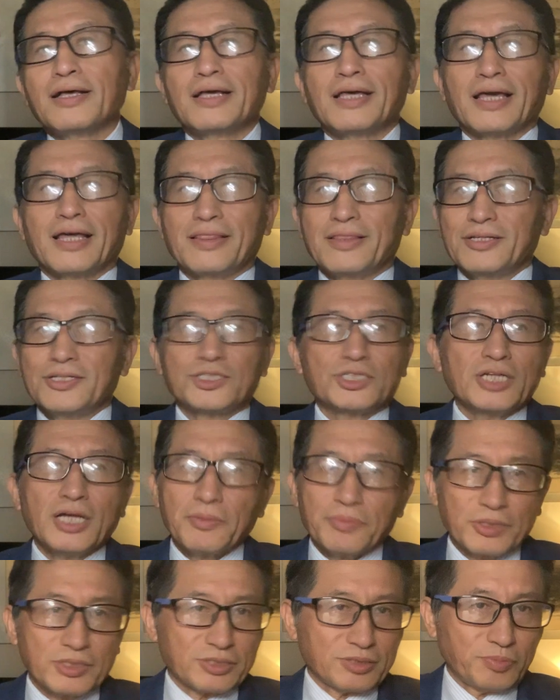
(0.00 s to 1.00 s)
And this ship
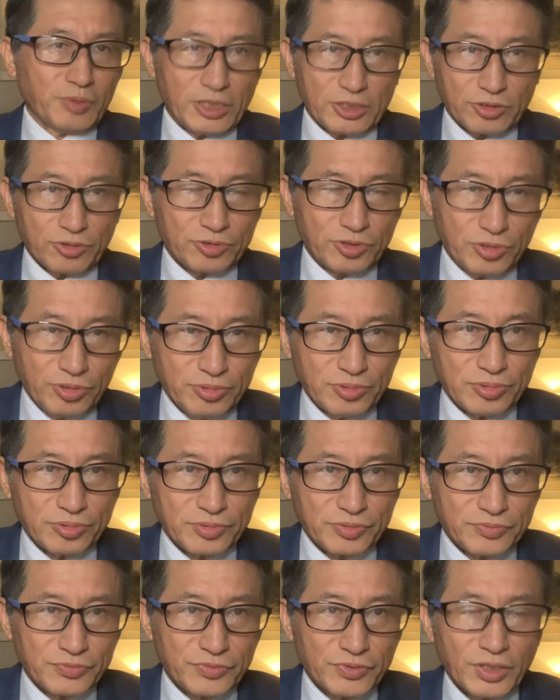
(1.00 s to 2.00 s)
is special too.
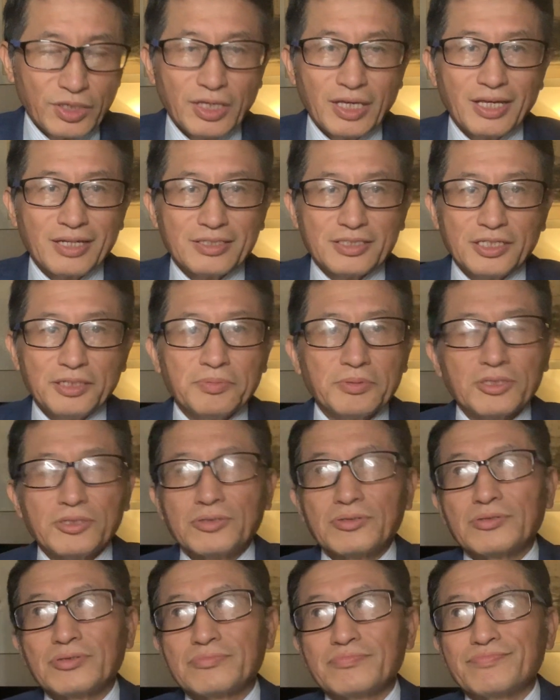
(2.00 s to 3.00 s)
In
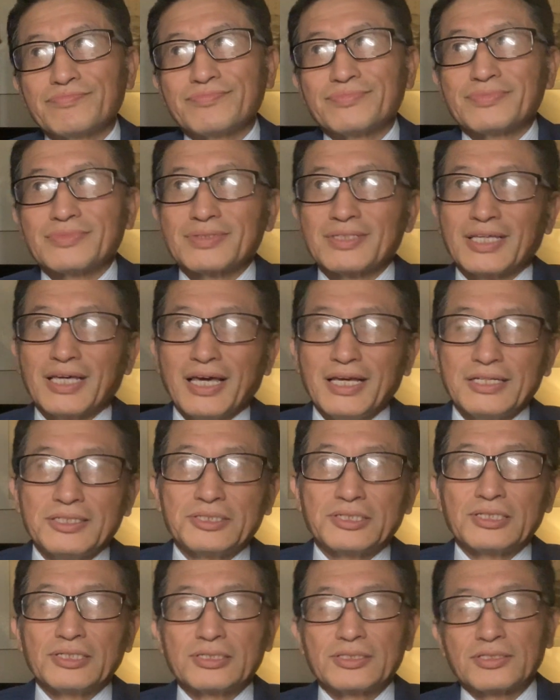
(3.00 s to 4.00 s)
typical
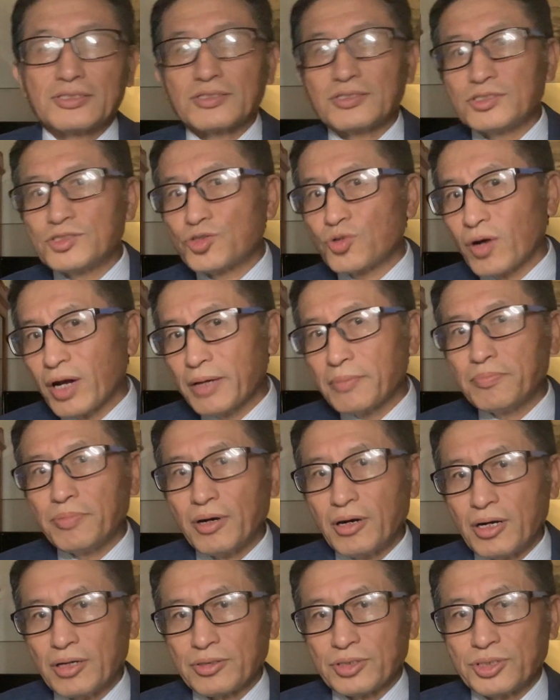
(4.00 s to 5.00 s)
cases, dry
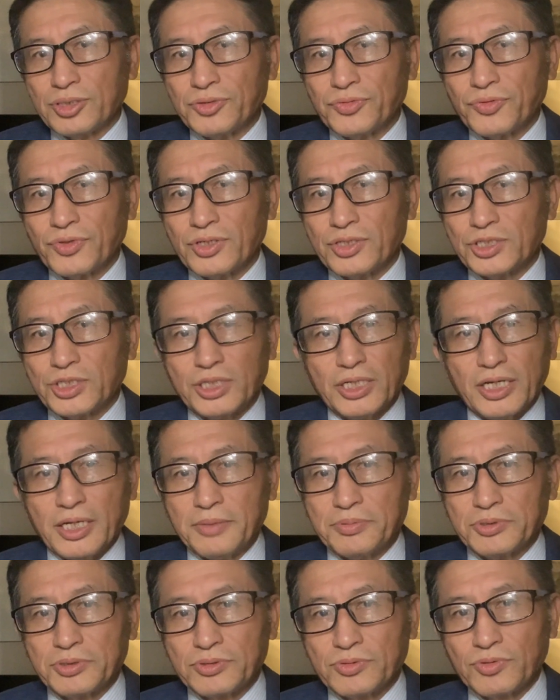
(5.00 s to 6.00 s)
bulk
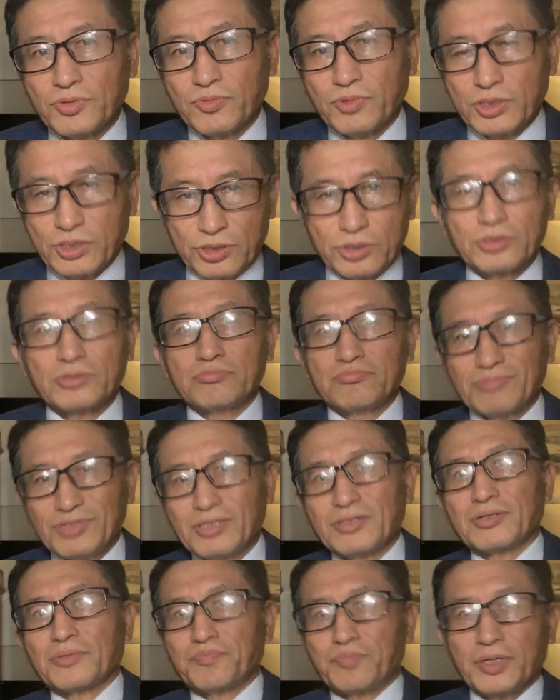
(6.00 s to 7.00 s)
ships, which is
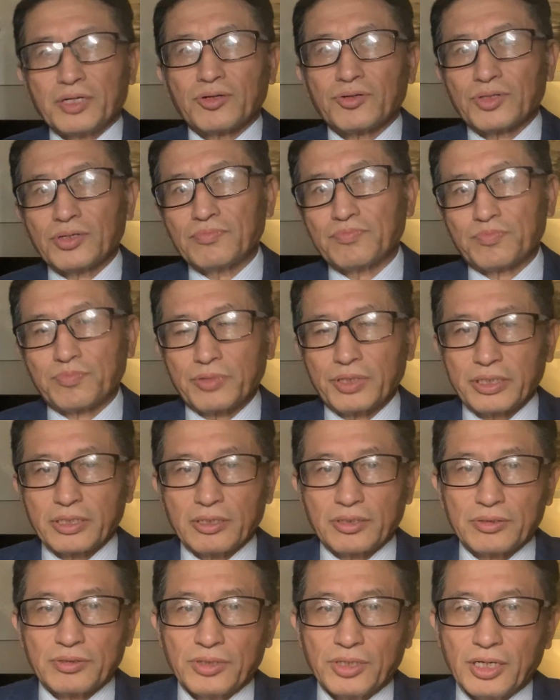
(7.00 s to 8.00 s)
bigger than break
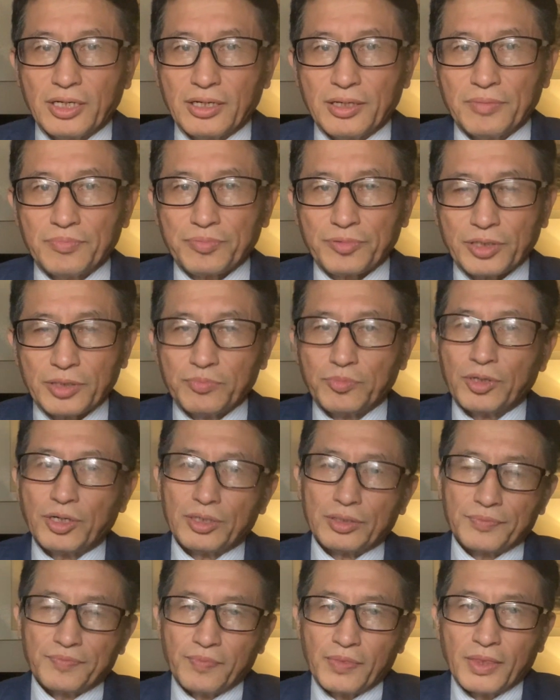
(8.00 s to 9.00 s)

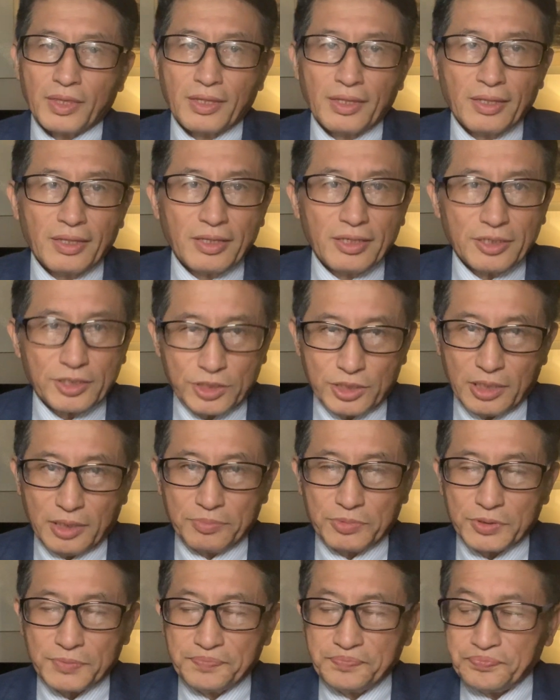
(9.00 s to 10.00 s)
bulk
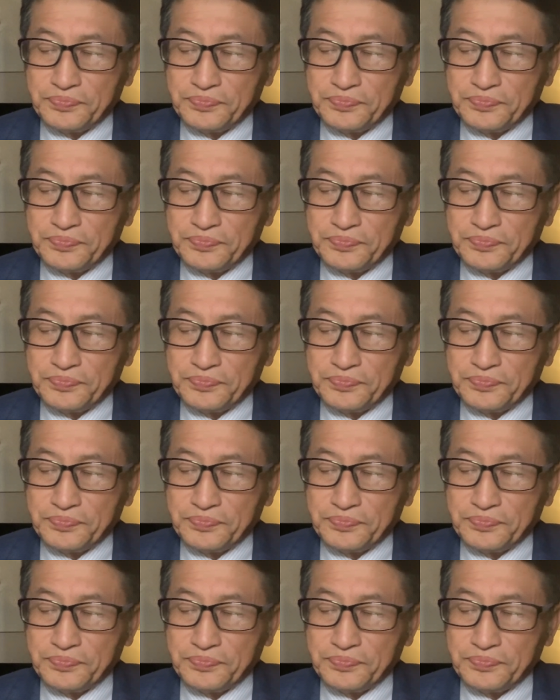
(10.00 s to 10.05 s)
ships,